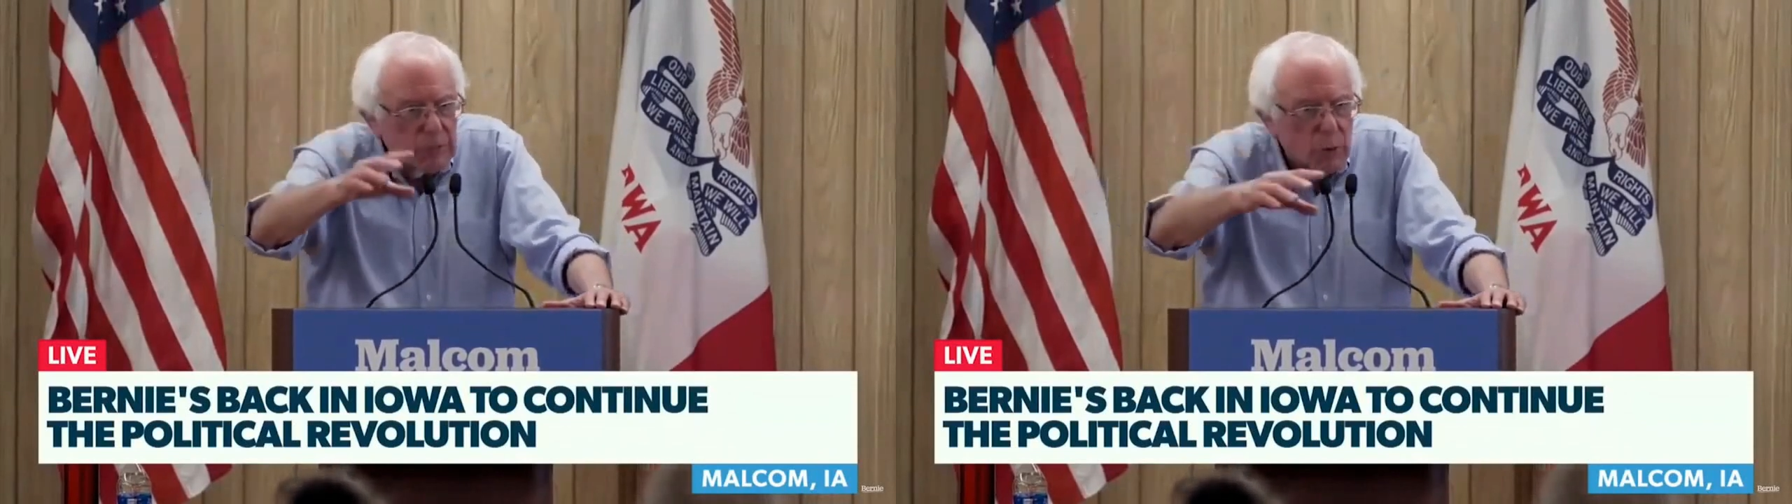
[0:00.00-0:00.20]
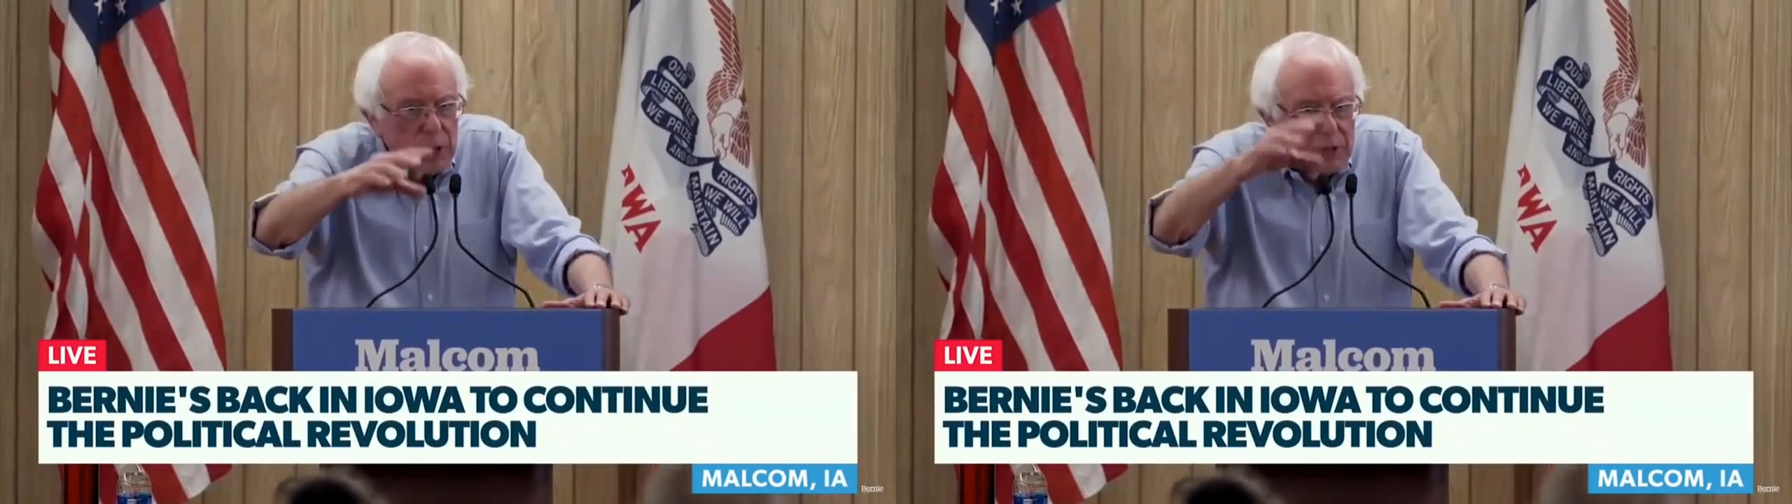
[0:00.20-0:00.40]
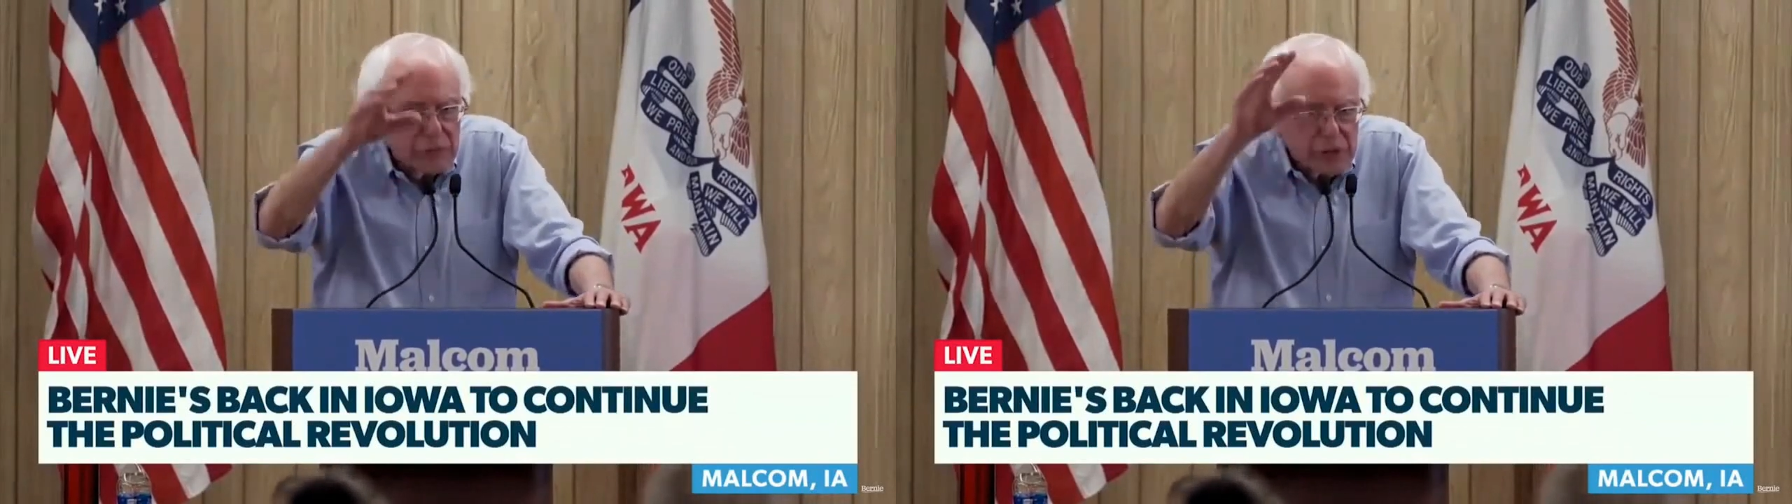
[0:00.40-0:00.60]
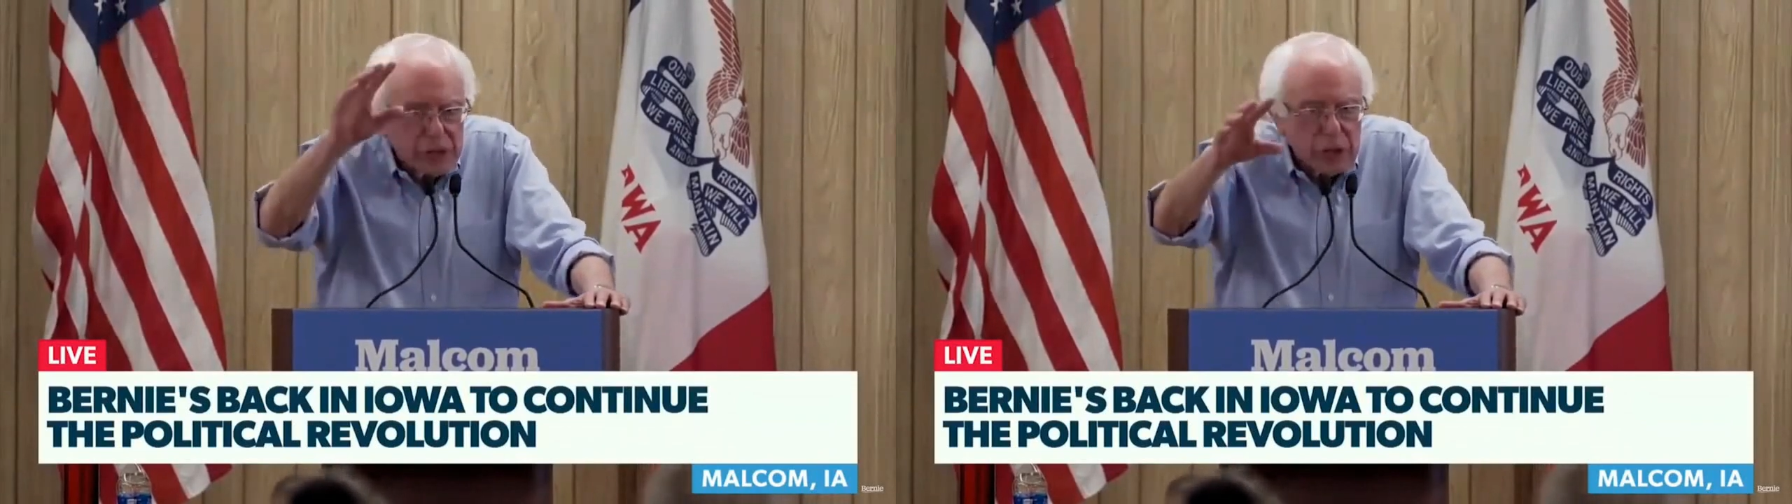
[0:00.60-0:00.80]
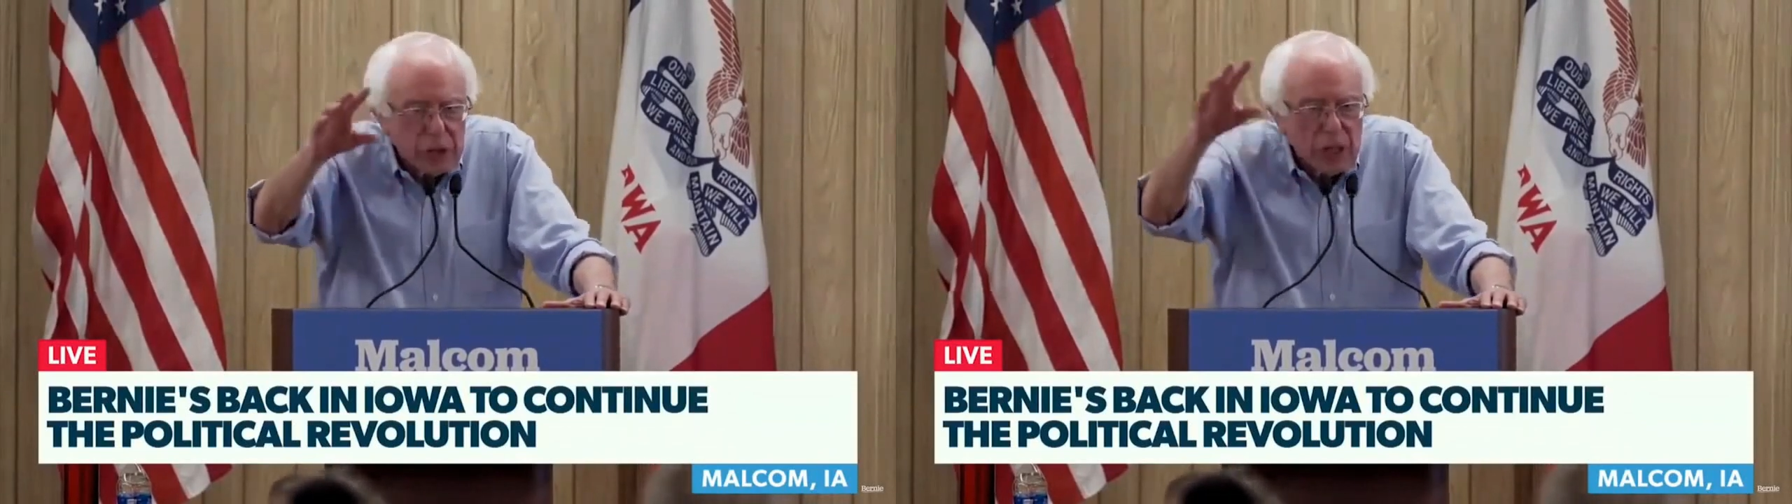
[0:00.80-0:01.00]
efficient
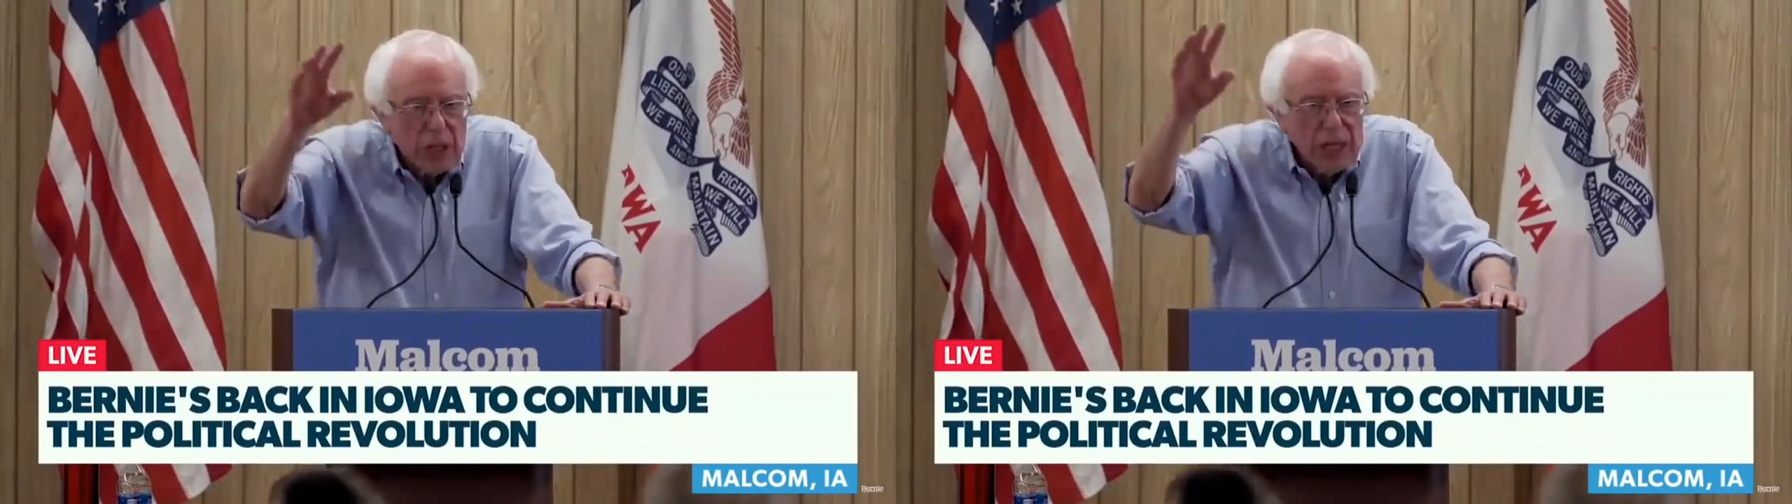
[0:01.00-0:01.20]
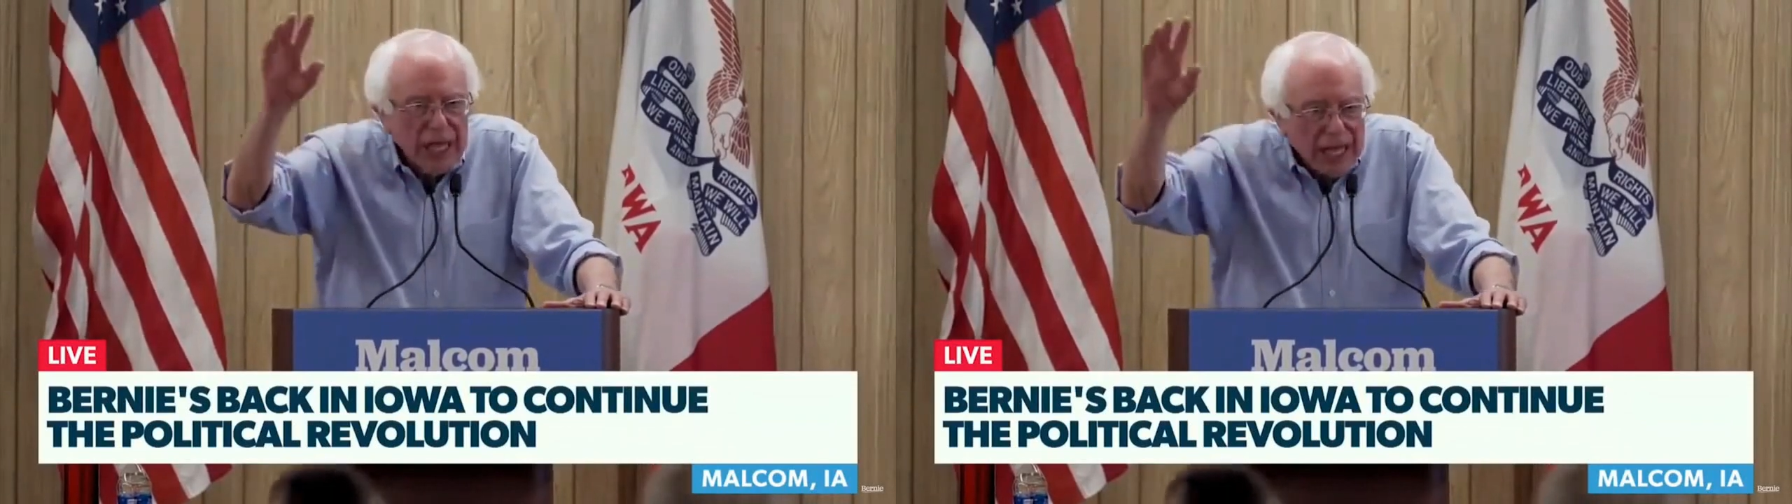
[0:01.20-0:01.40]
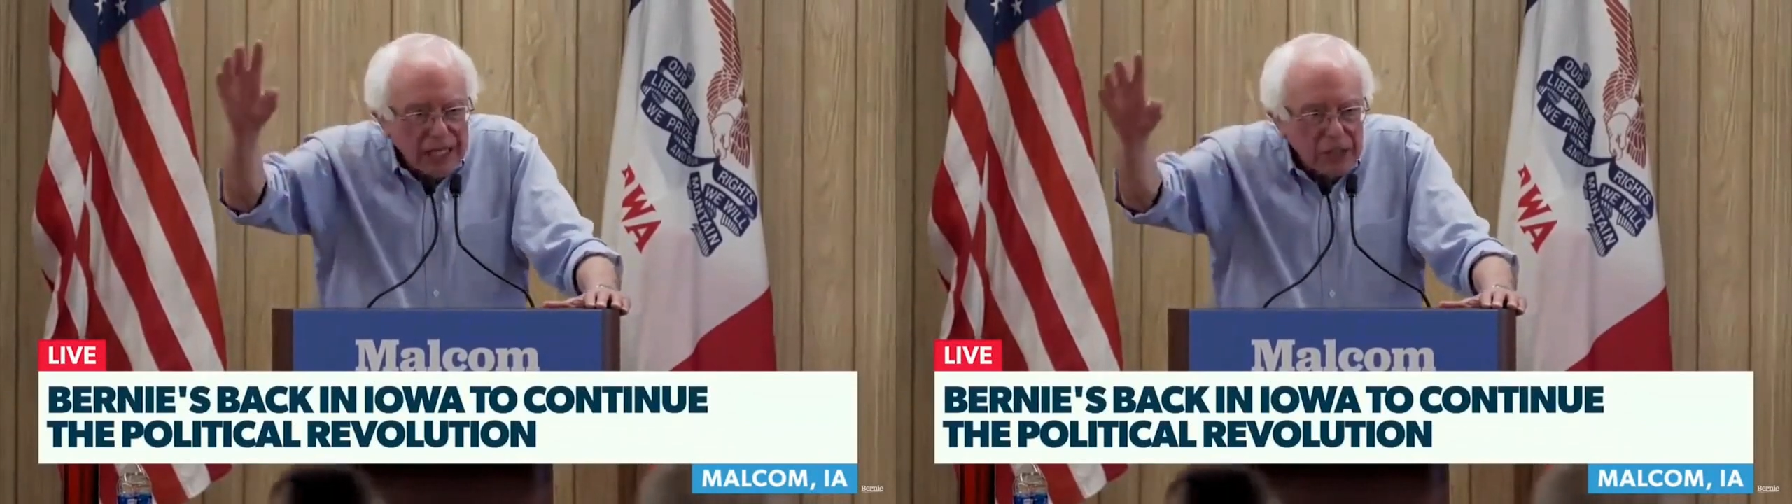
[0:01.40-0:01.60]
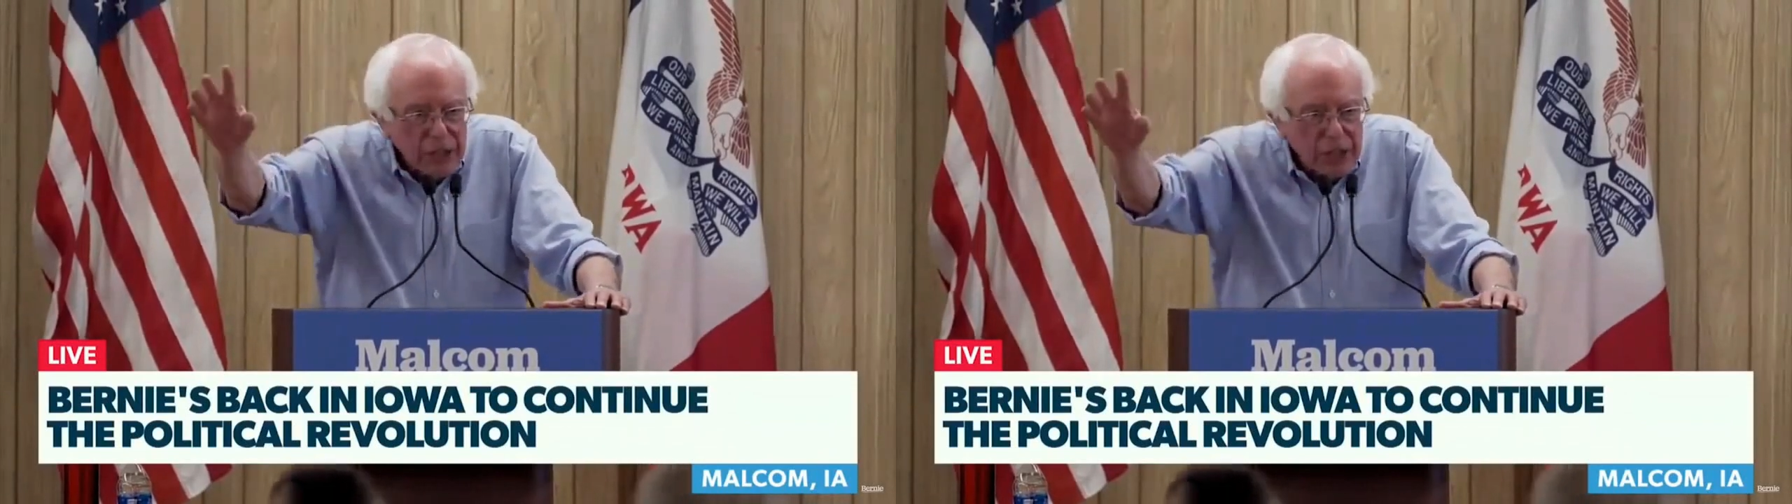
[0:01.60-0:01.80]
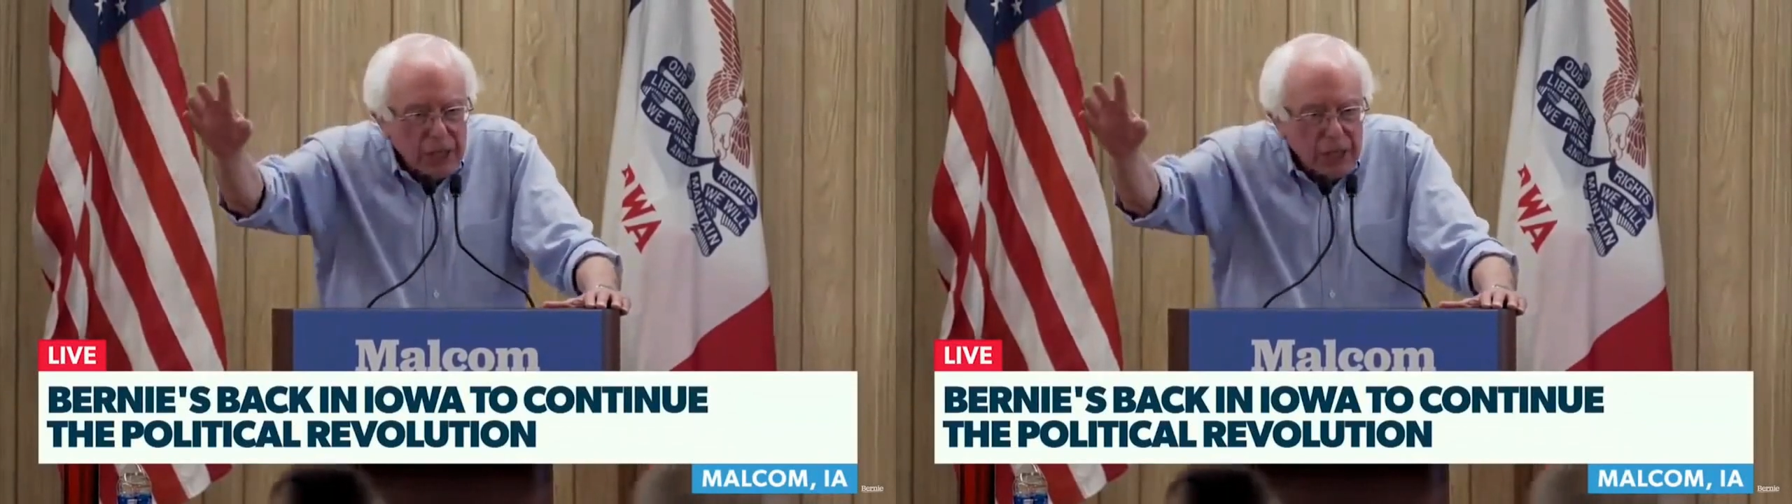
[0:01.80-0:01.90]
energy uh,